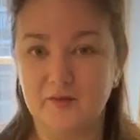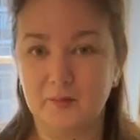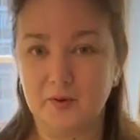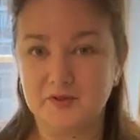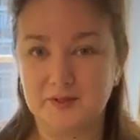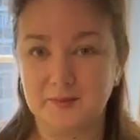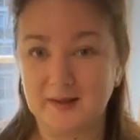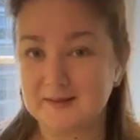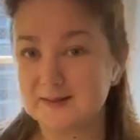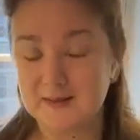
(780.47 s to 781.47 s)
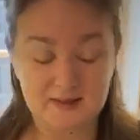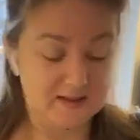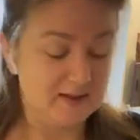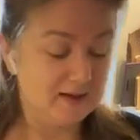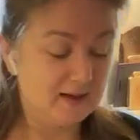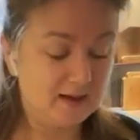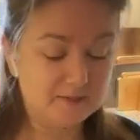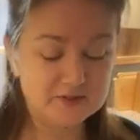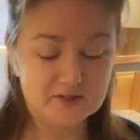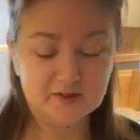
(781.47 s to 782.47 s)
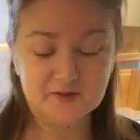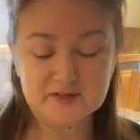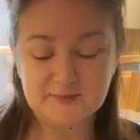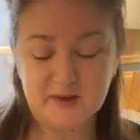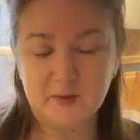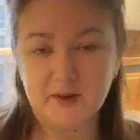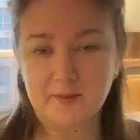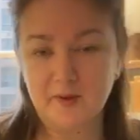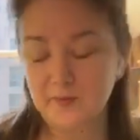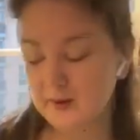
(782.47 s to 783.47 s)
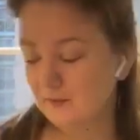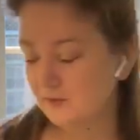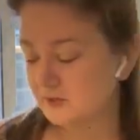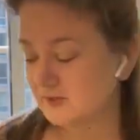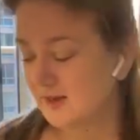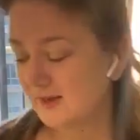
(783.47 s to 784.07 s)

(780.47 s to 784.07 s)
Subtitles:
of the protein bites. So there you go. That's my quick meal prep